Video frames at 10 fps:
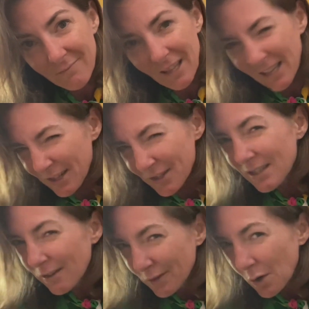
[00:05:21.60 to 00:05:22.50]
Let
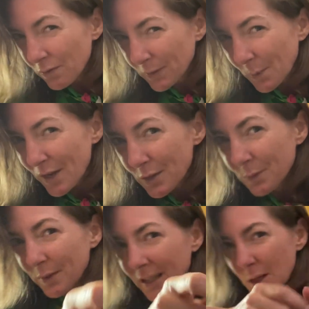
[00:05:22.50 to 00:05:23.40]
yourself go for what you
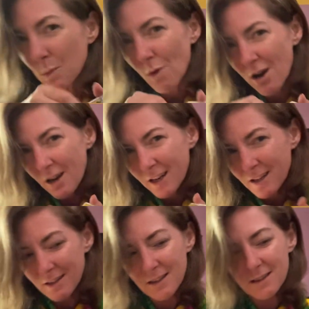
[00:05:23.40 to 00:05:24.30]
really
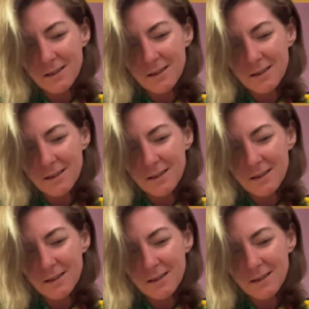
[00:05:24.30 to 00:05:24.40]
want.